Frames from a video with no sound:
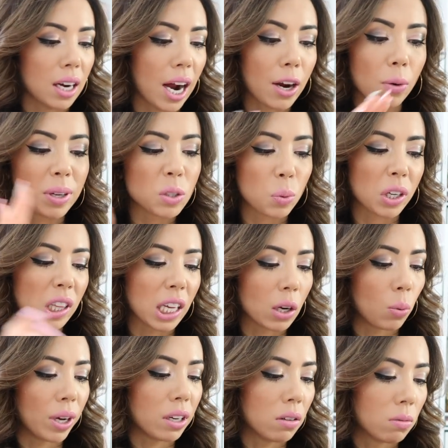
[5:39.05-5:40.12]
I always wear
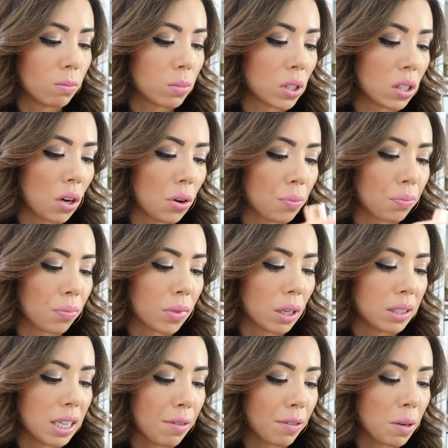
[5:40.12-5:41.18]
liquid, so
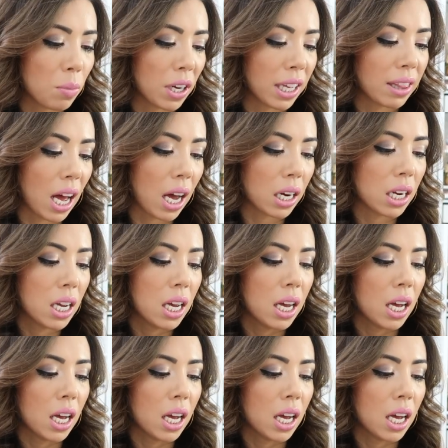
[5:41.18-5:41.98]
definitely bringing that.